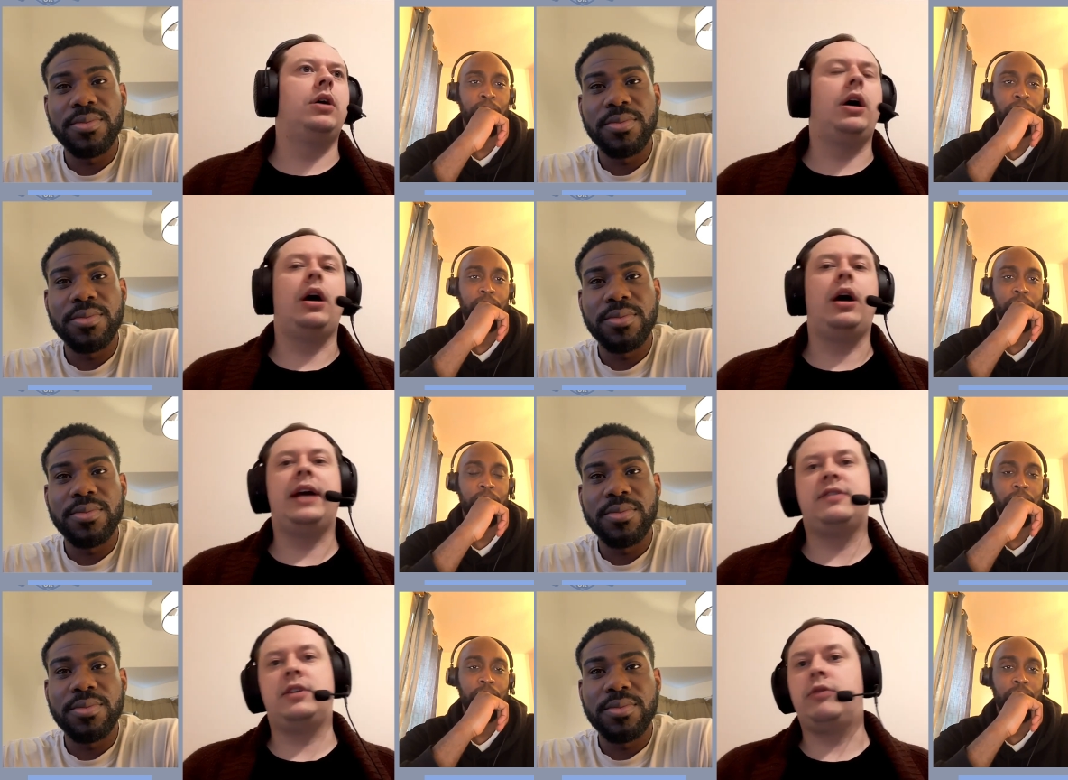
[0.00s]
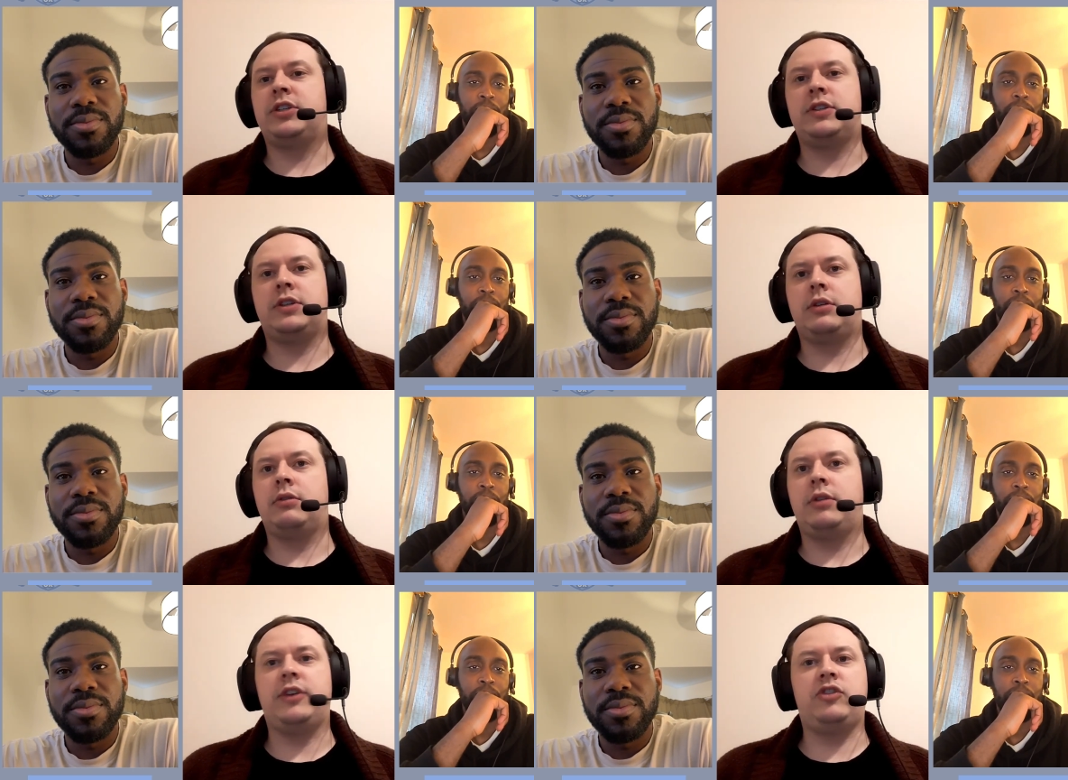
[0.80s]
Speaker 1: uh, Anthony
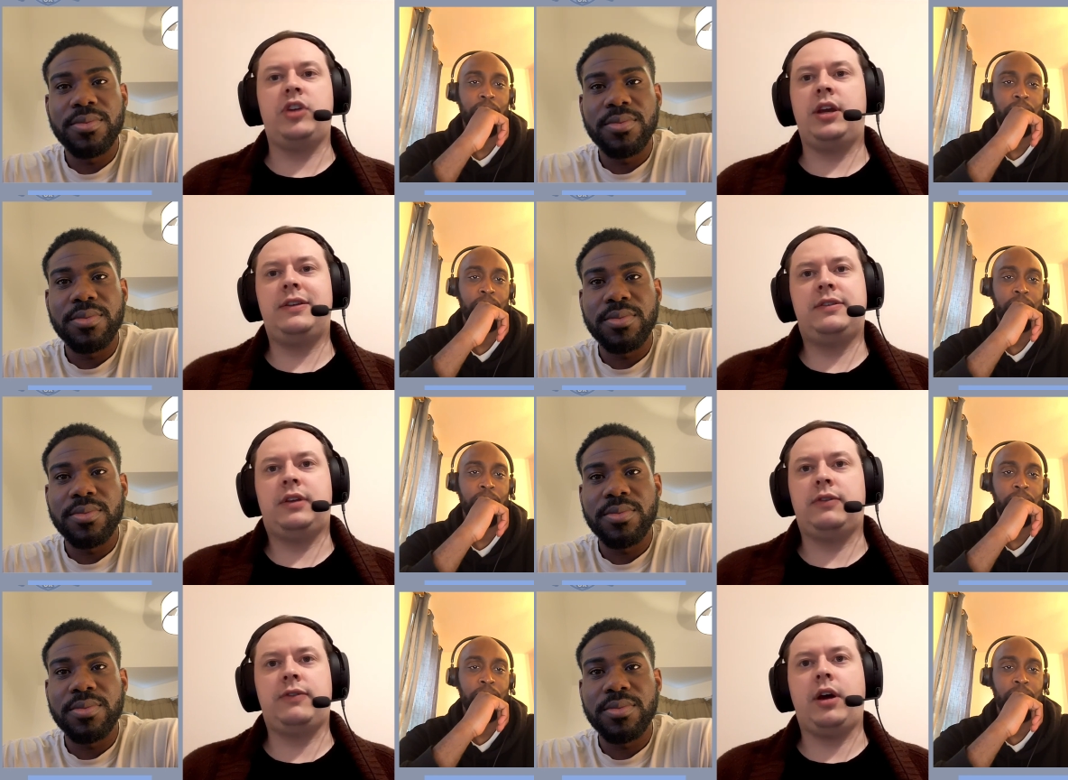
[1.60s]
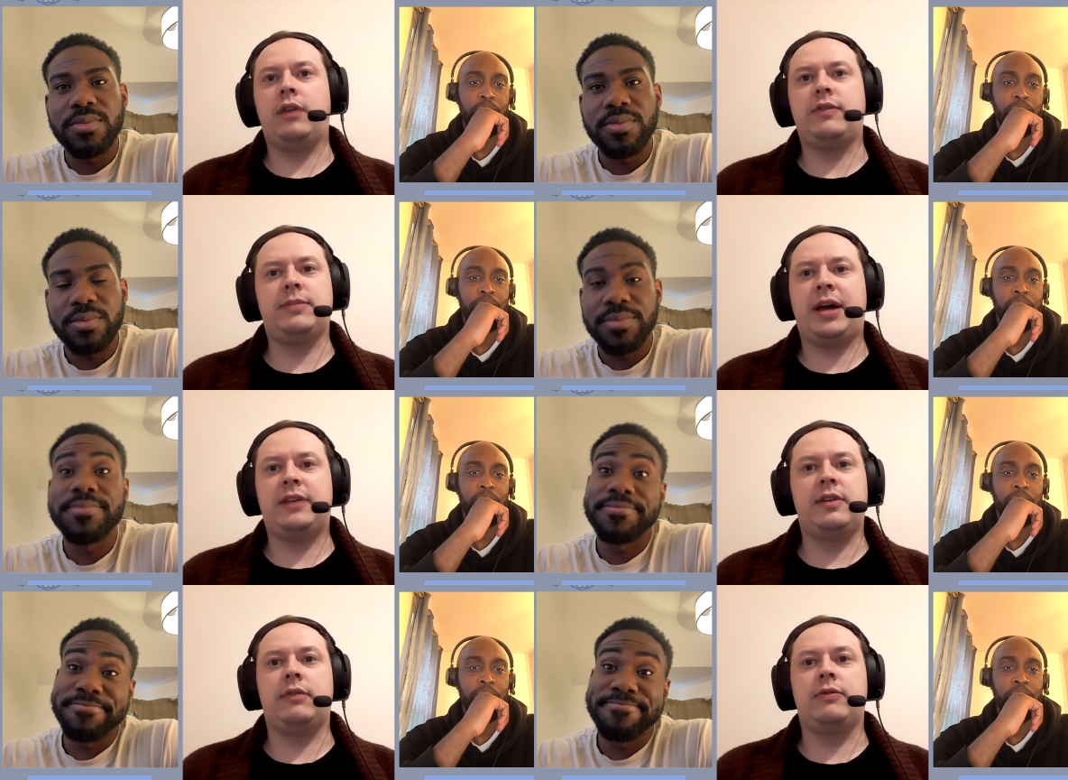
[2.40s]
Richardson last year. He's six five. He's
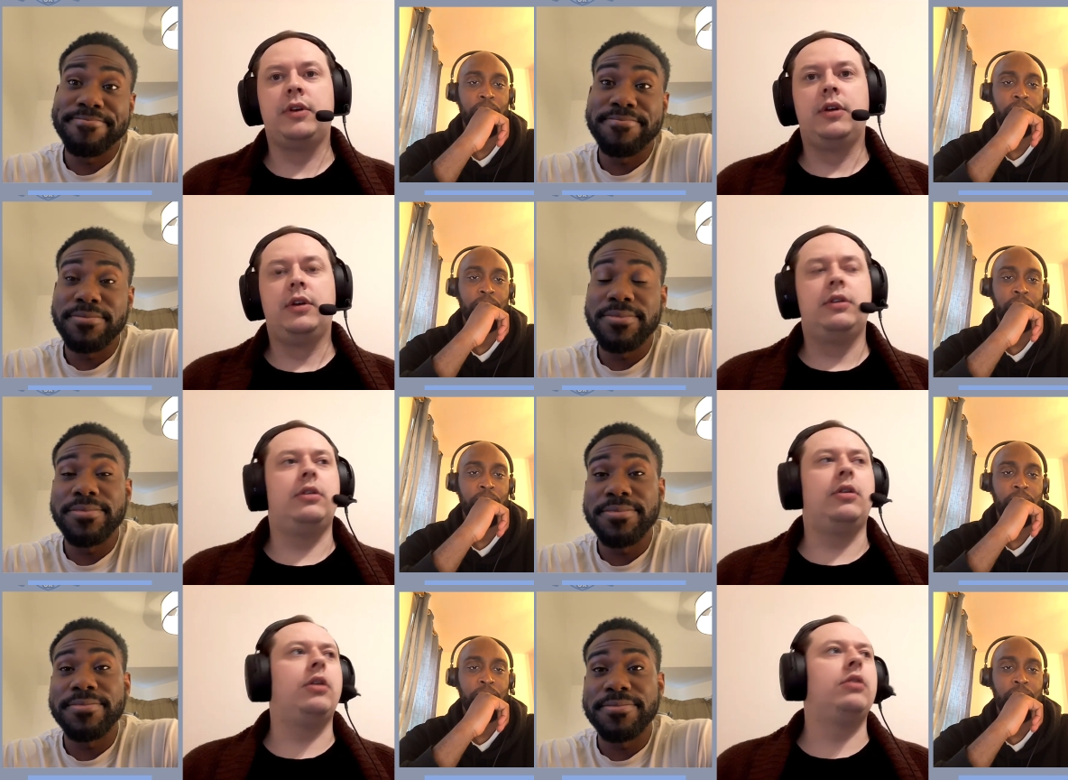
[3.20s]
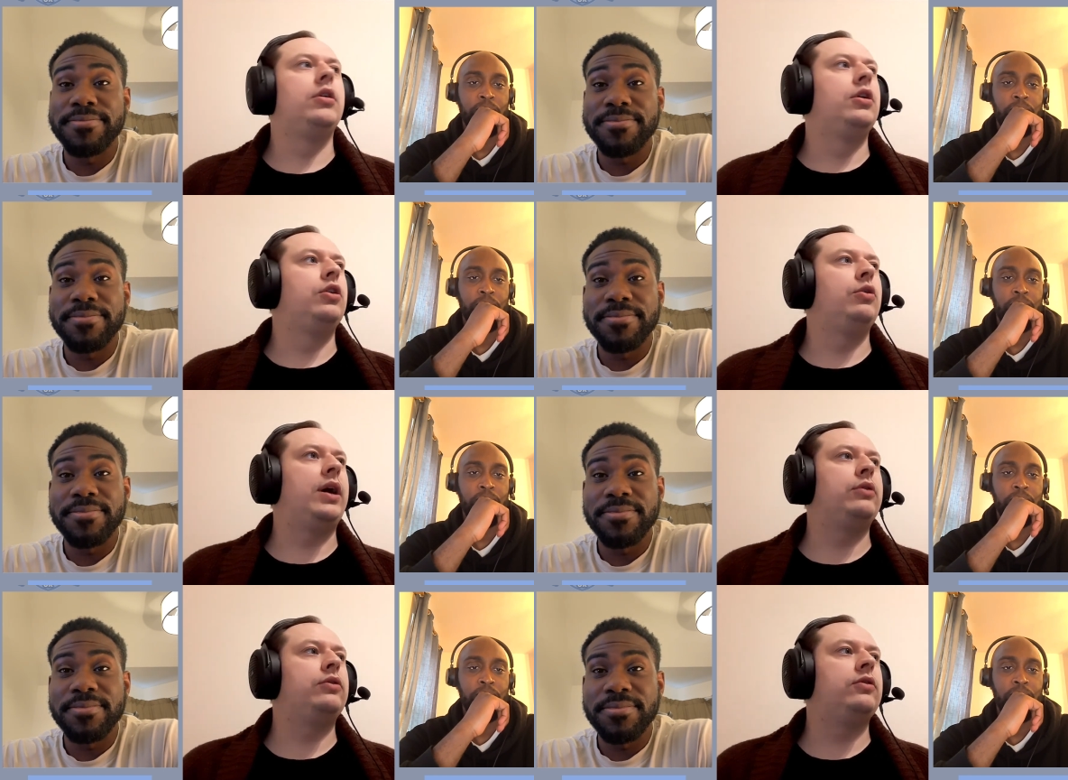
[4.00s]
massive. You know who
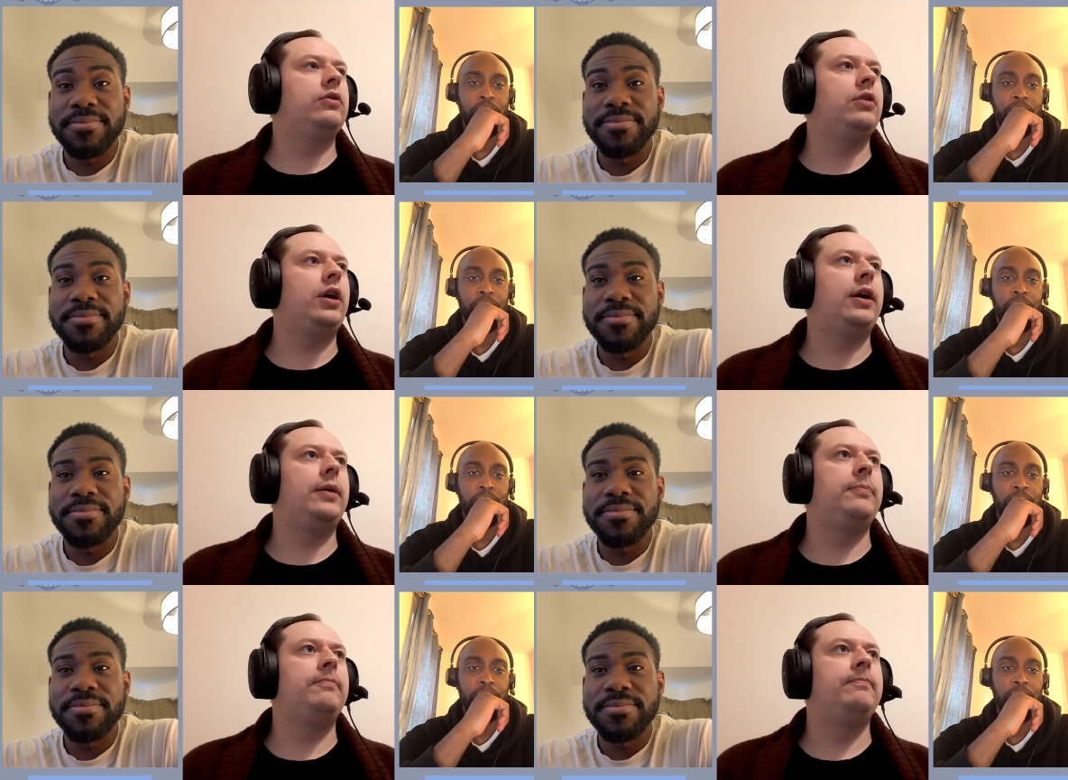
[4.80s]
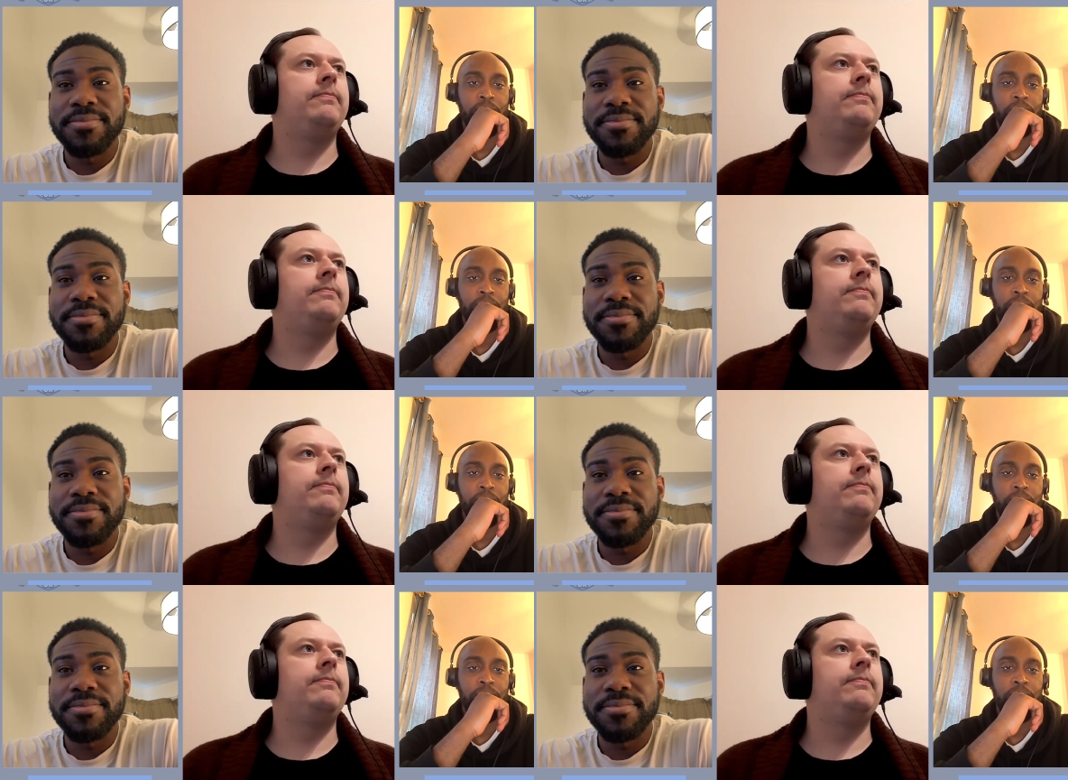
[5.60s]
else? Um,